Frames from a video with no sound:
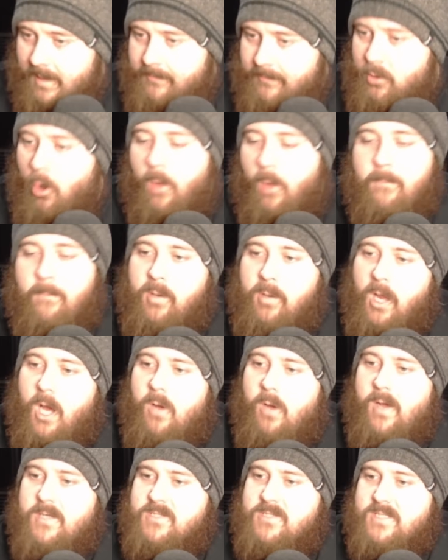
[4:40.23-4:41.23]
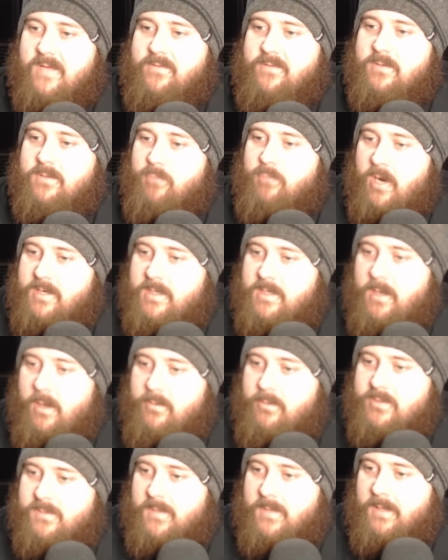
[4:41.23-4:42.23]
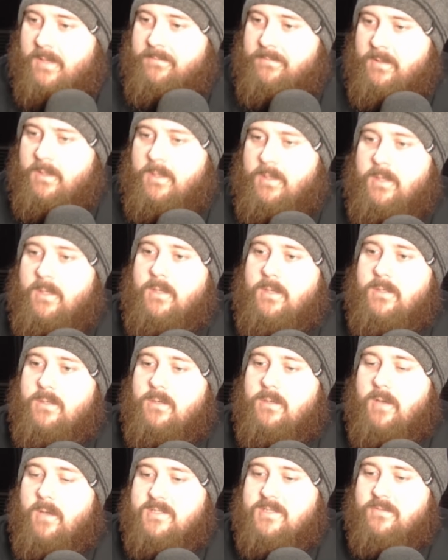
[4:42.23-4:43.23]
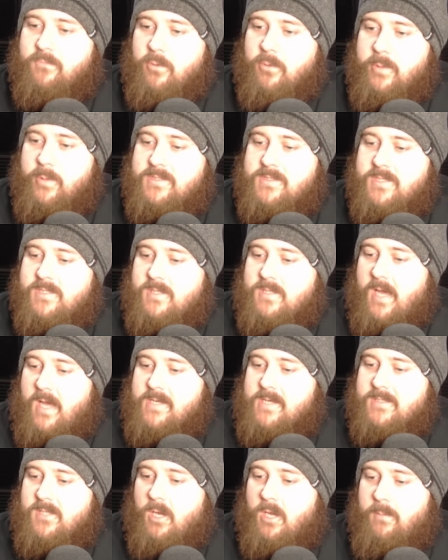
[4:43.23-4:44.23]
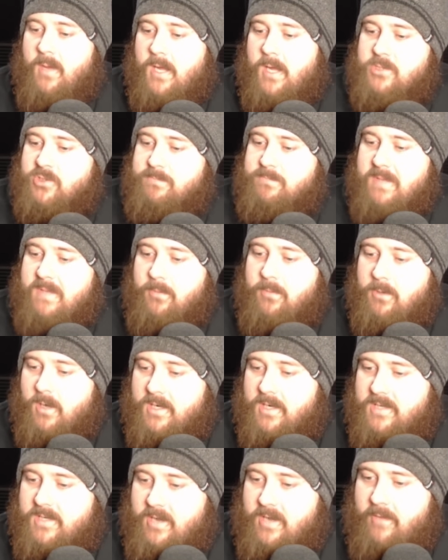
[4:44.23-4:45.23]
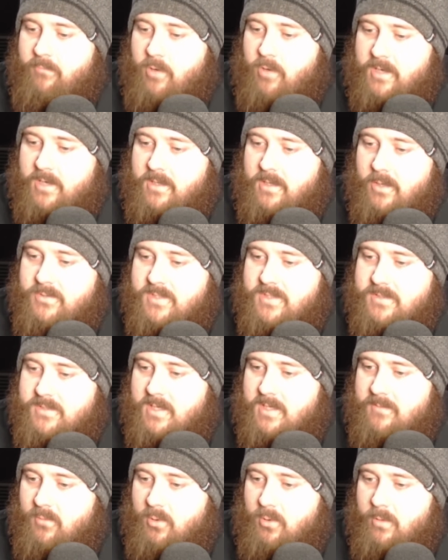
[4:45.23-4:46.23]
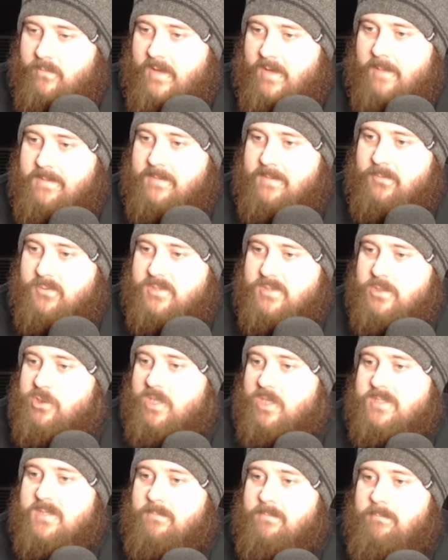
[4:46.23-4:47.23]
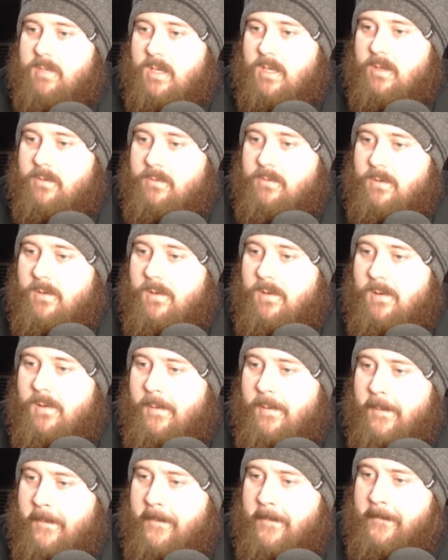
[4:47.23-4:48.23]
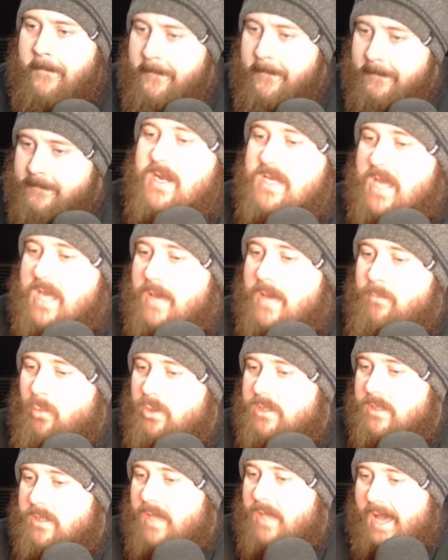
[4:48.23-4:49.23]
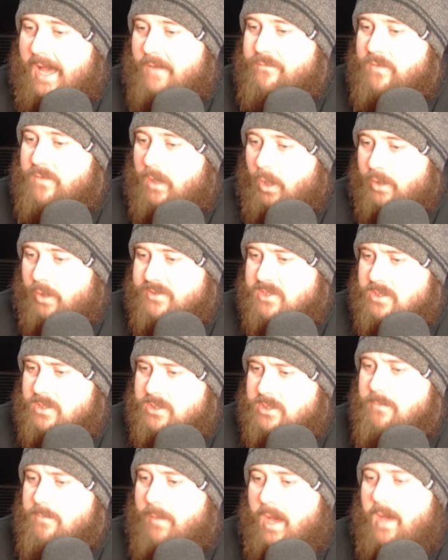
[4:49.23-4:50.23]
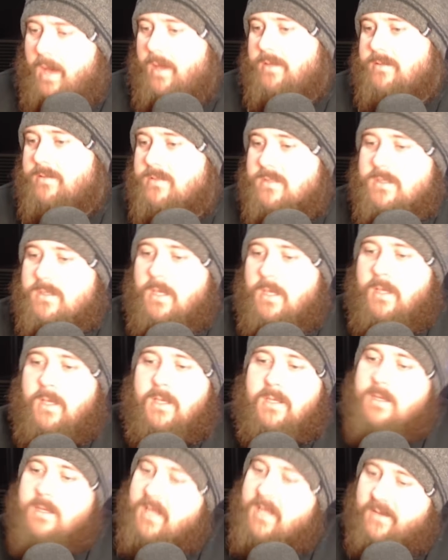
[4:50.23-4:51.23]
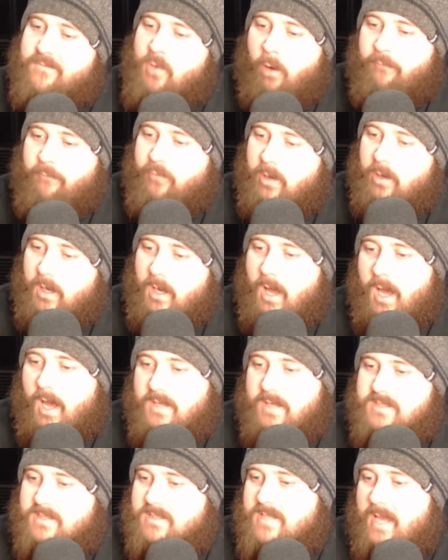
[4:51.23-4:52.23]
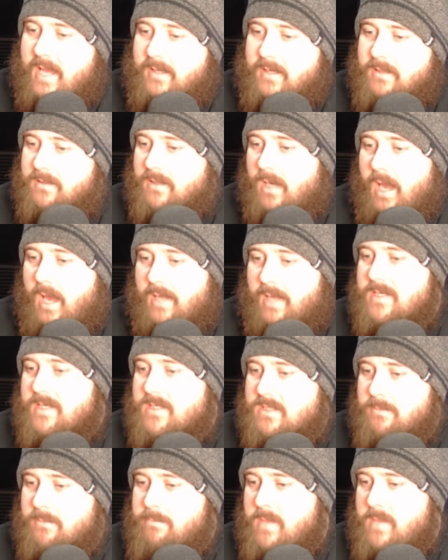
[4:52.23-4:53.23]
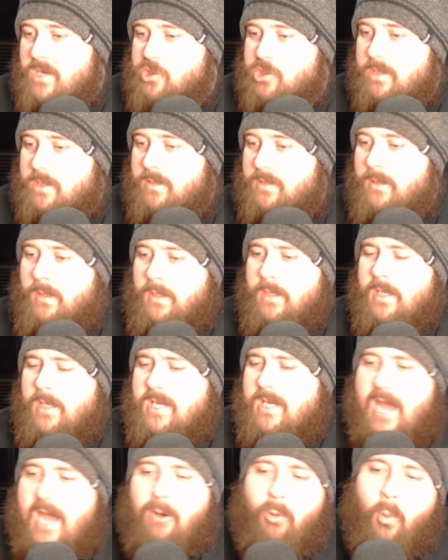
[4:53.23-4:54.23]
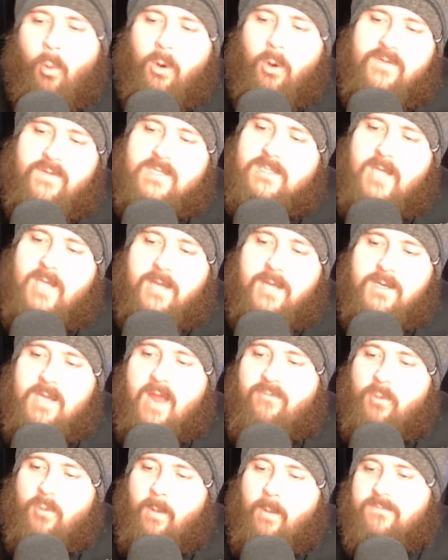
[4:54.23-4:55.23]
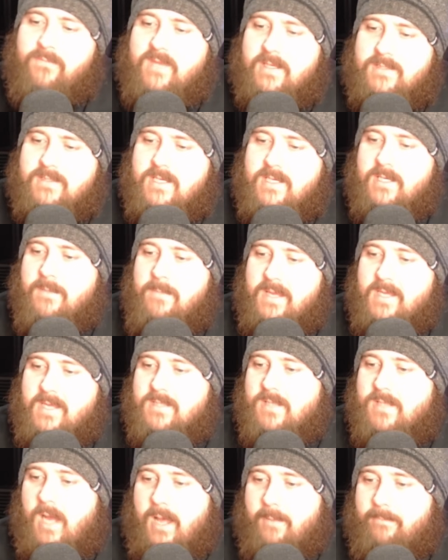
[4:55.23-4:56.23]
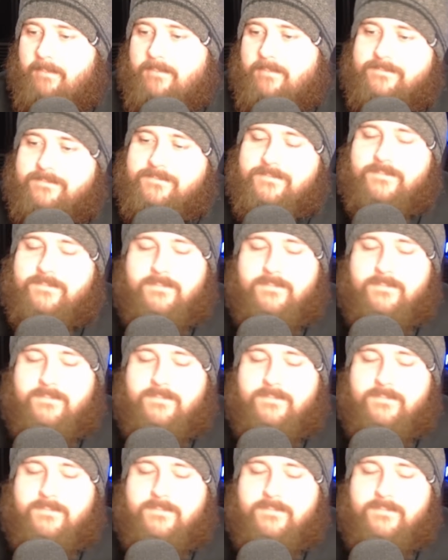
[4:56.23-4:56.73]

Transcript: I'm not on blow. I just have a runny nose, man. You guys have ruined society so much, people can't even have runny noses anymore without people suggesting blow. JDM would have lost to Burns if not for a last-second lucky submission. Now, all of a sudden, everyone thinks he can beat Islam.